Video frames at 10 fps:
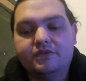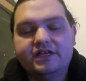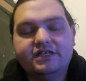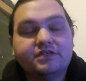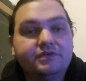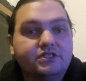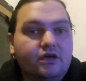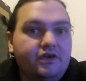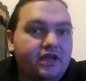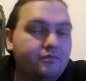These can be
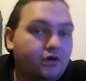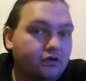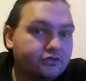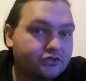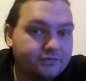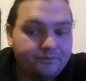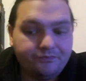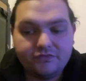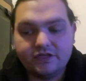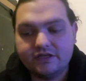sown in pots
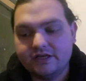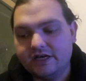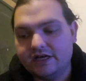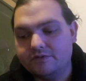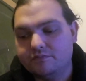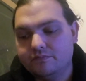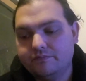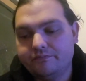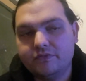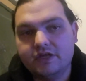and
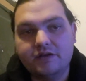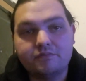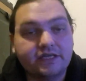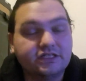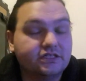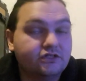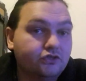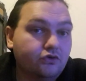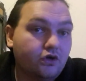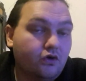placed
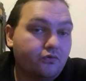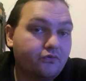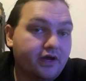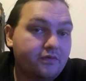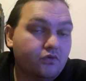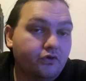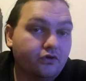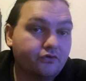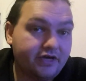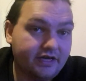into your cold frame or
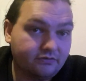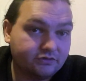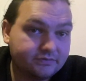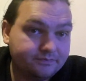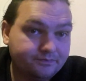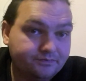your greenhouse.